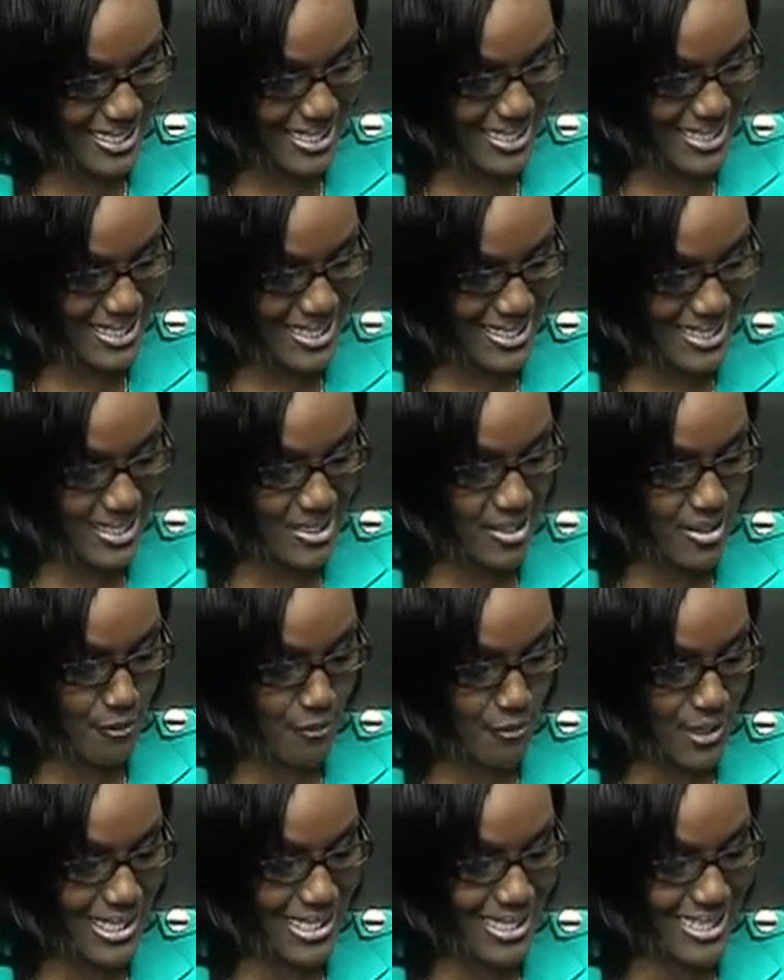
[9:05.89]
and a success in the
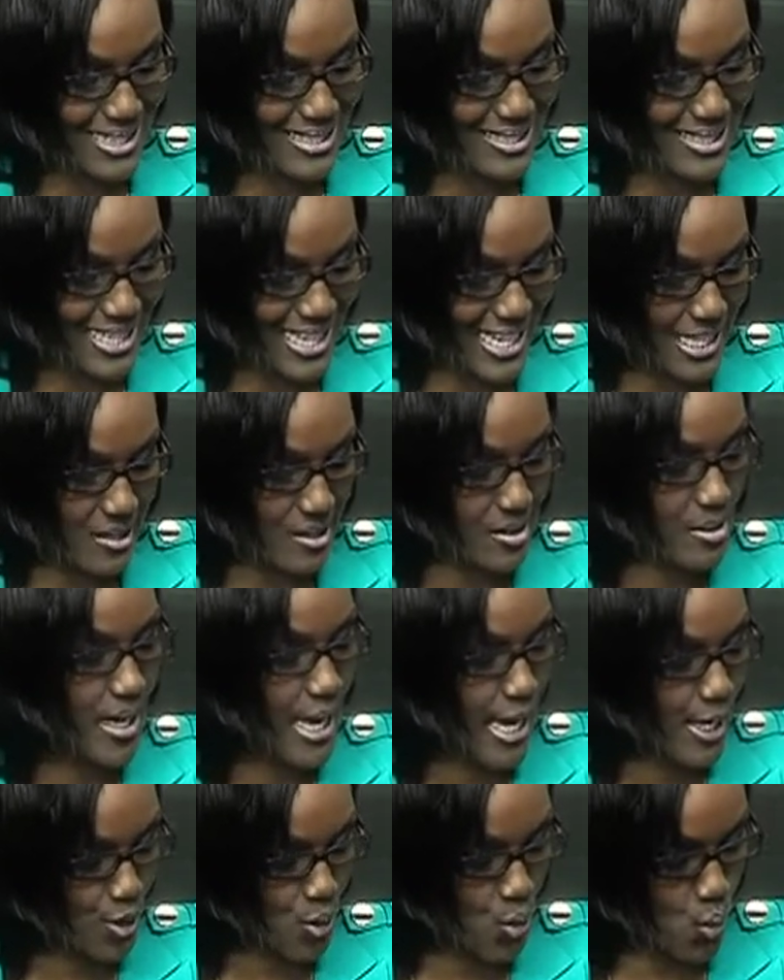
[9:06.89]
fight against AIDS,"
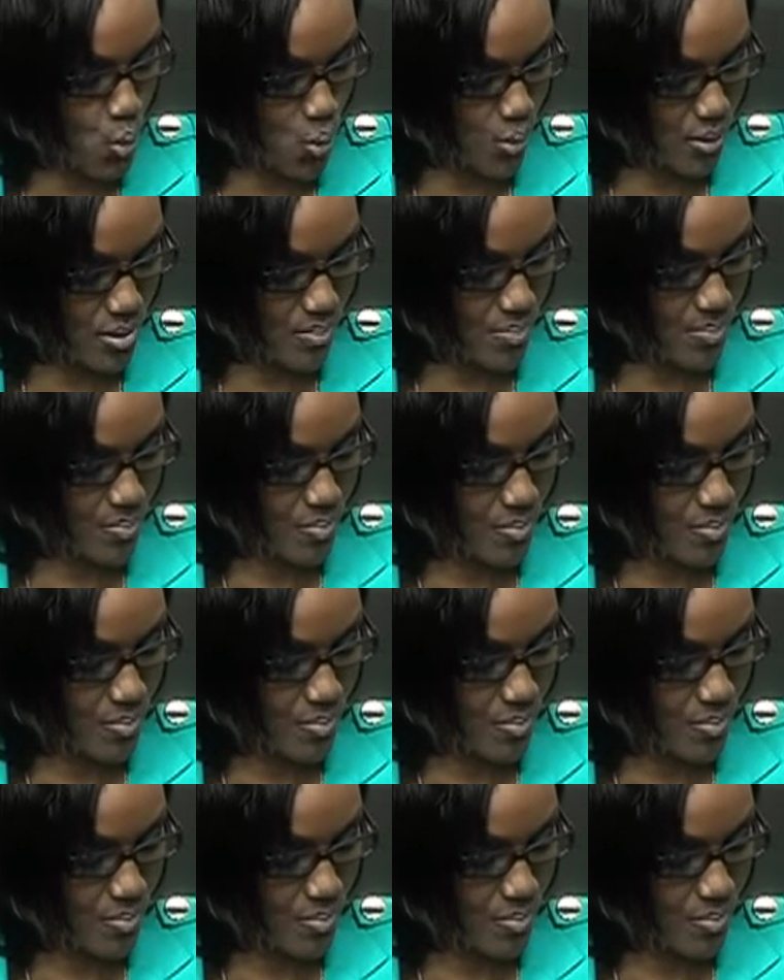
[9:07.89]
end quote.